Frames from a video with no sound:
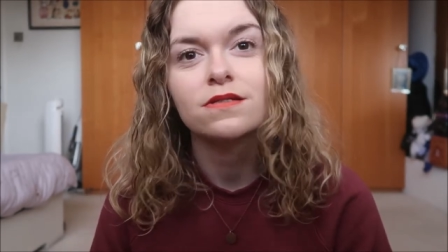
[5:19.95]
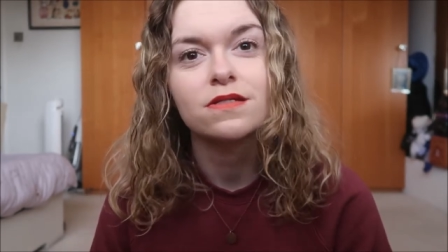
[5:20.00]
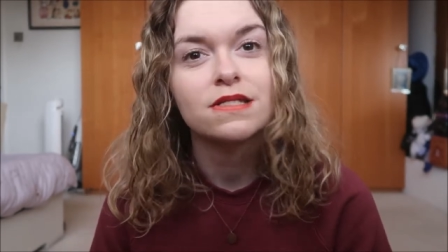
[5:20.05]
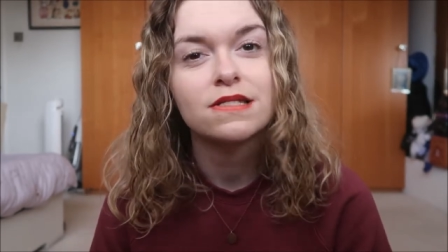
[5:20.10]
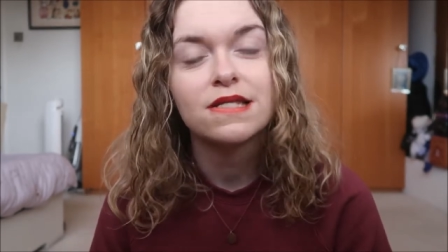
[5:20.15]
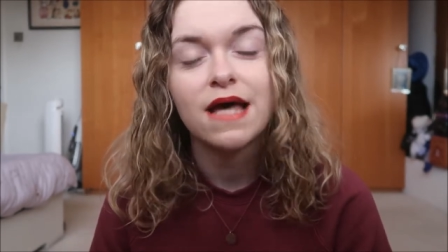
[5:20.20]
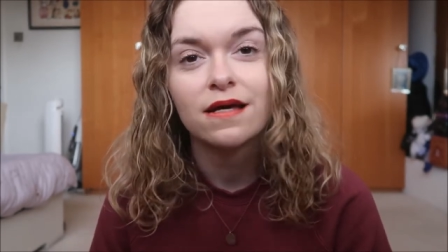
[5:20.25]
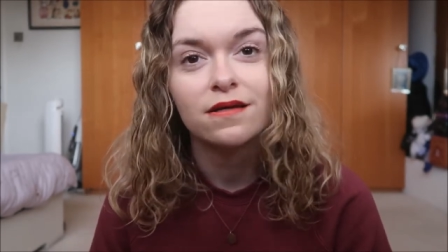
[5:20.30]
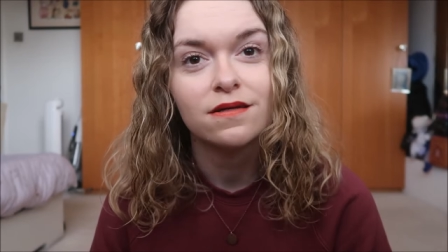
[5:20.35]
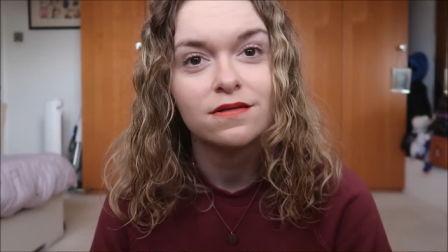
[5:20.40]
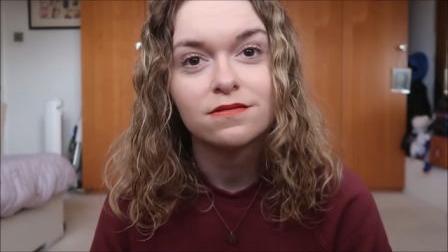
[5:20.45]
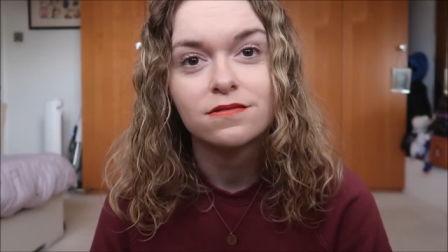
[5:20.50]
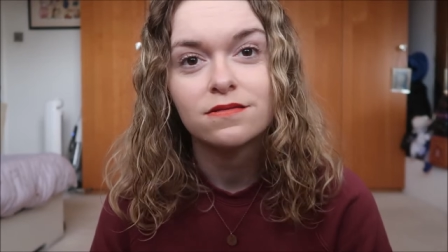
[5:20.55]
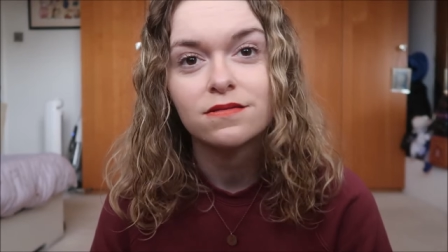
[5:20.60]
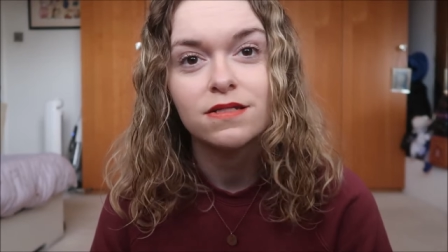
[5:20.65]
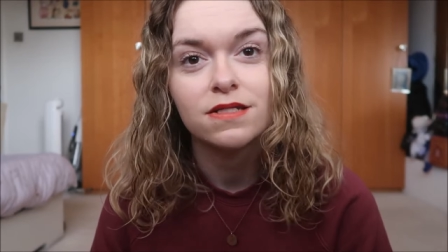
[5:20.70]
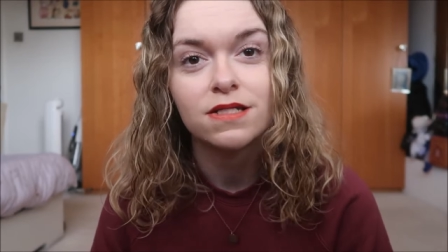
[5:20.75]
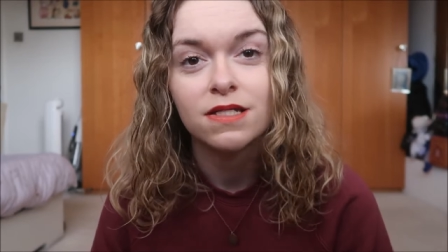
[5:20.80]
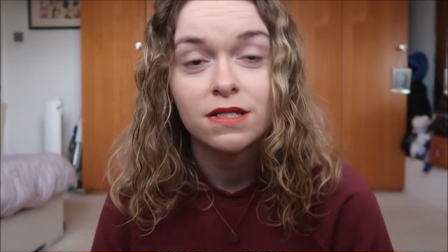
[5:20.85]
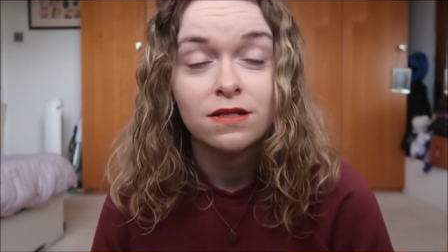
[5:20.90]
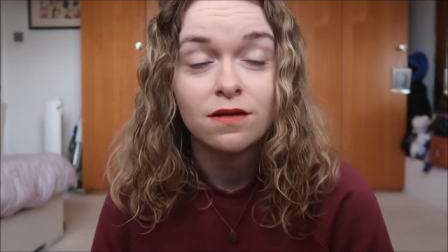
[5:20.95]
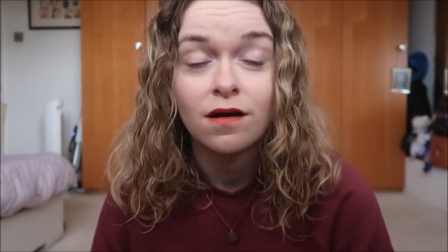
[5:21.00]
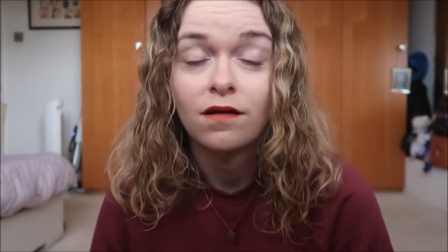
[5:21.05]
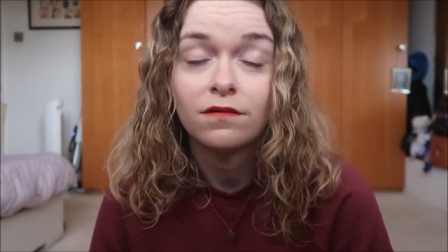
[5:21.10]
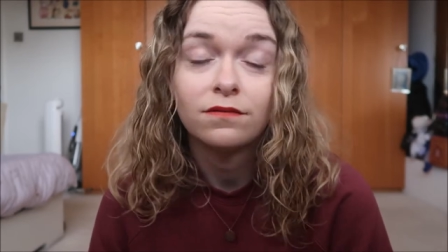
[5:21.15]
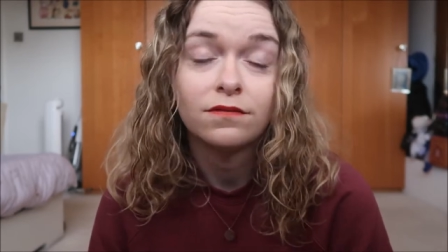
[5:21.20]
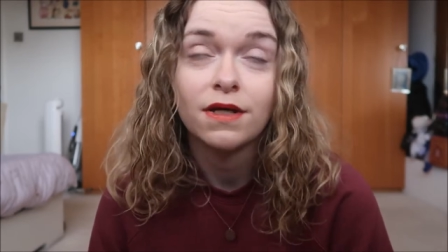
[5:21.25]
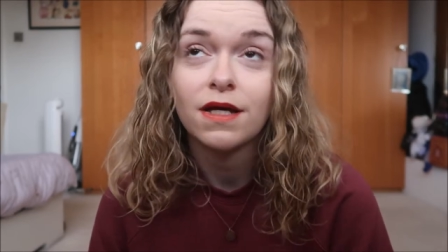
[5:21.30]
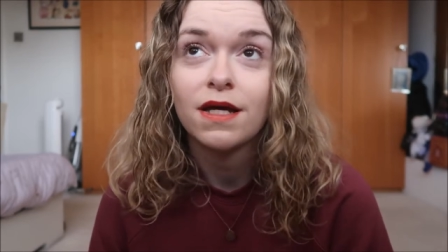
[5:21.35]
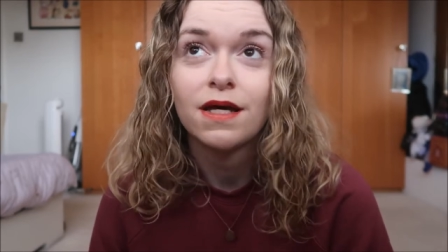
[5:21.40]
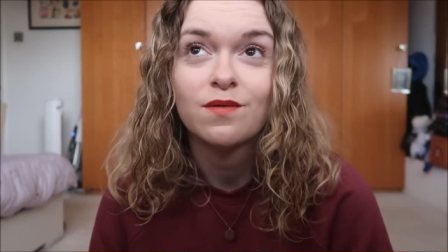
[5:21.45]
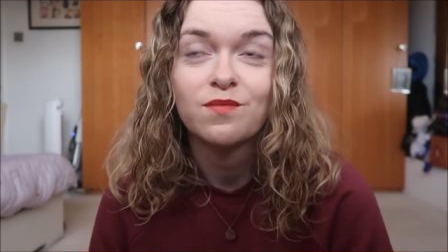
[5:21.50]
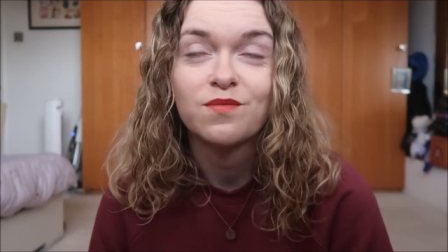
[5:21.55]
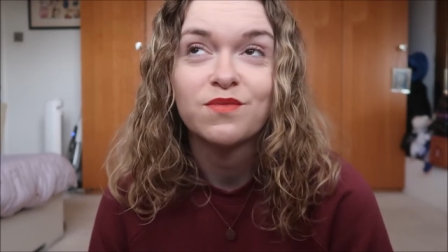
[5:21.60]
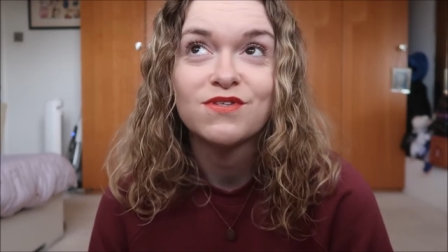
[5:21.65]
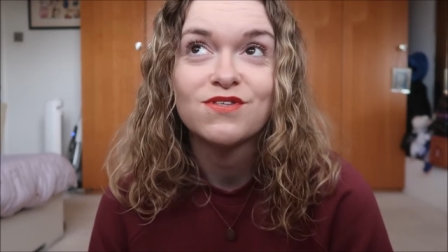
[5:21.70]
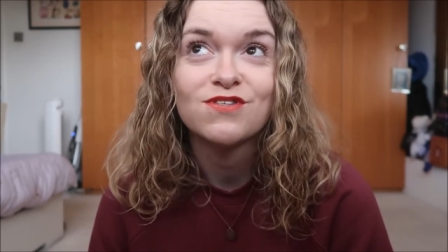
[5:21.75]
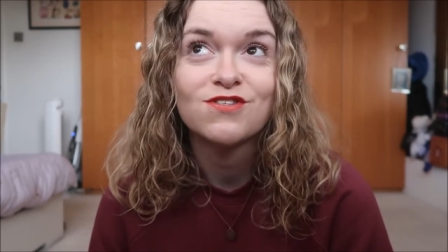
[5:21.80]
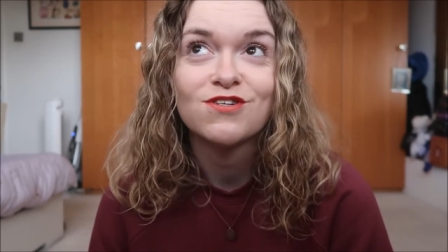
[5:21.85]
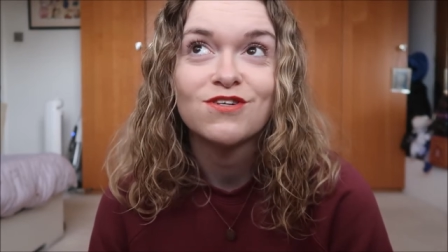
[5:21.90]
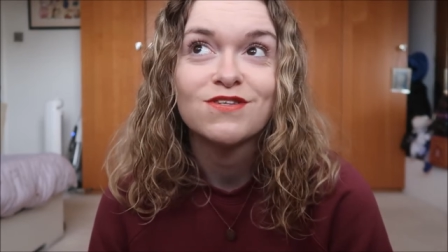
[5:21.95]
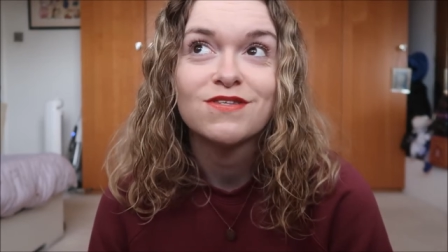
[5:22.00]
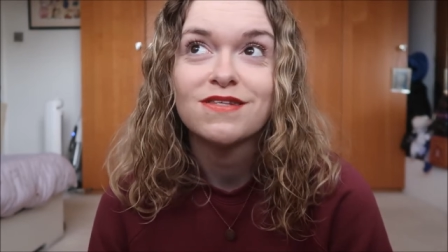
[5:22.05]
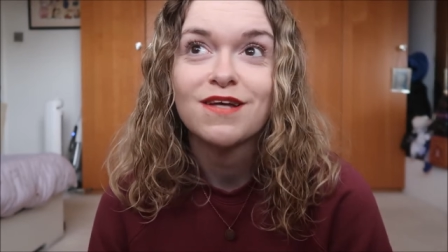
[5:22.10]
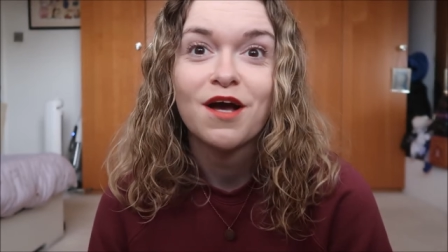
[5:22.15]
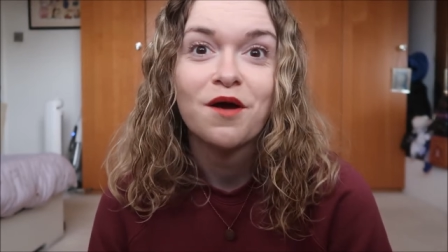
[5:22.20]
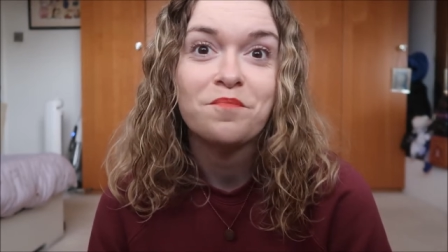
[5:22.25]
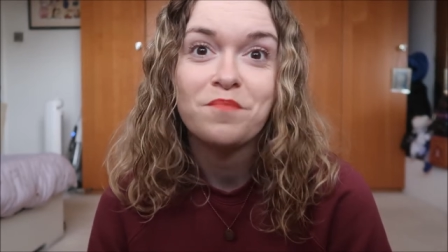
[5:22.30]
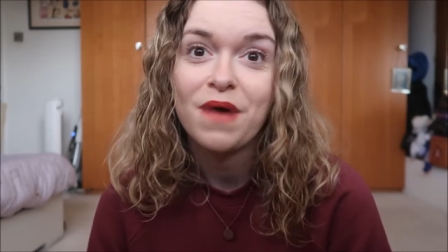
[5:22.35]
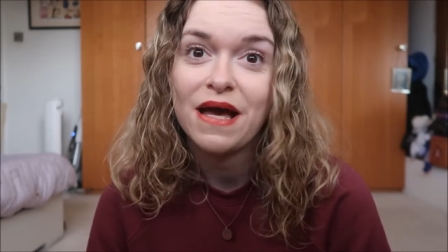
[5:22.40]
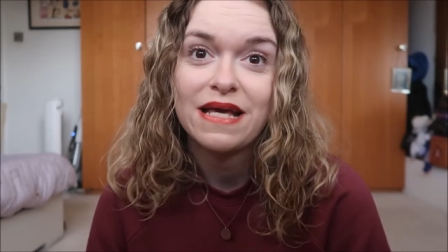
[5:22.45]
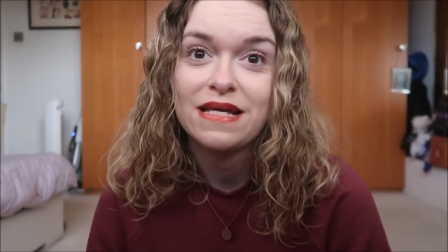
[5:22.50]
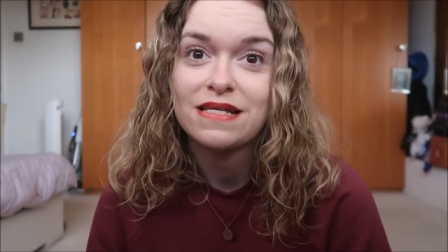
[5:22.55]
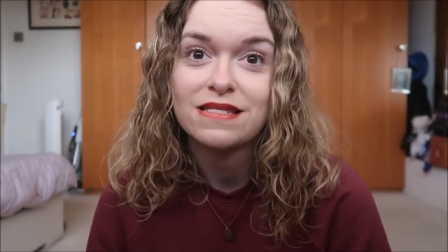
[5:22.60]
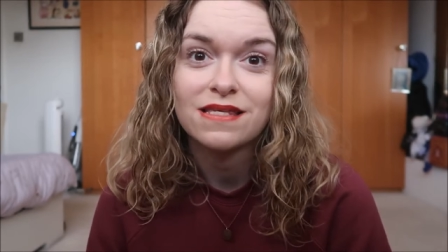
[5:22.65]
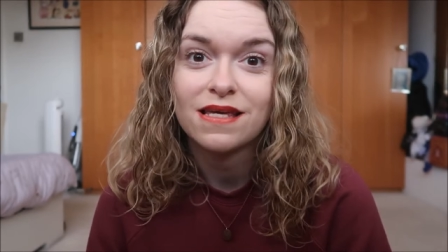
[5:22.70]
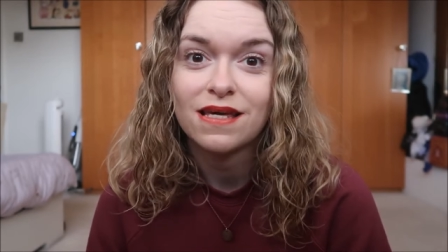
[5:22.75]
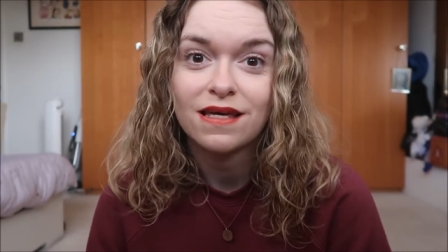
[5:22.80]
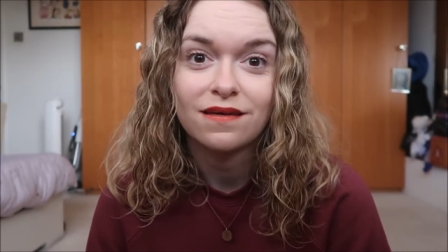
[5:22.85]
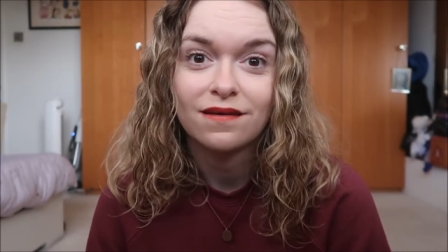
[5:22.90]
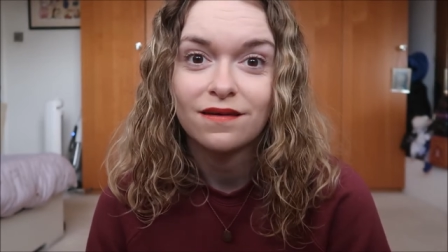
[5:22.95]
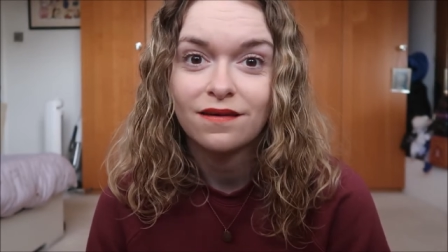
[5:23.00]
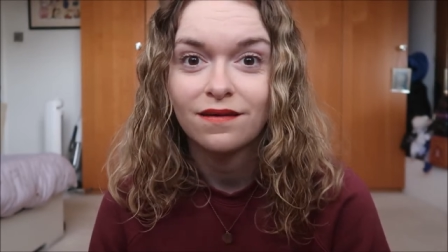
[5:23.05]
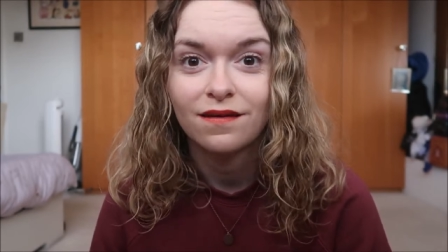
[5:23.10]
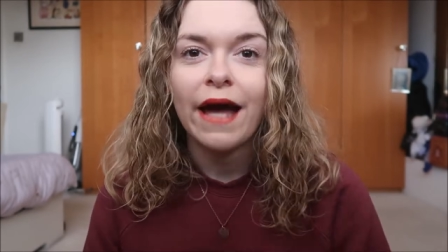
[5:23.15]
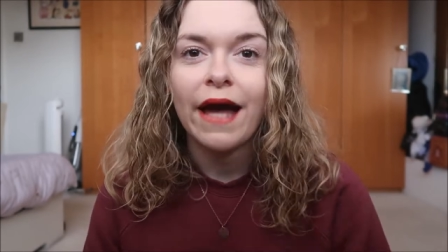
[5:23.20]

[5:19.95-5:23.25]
second to none it was just amazing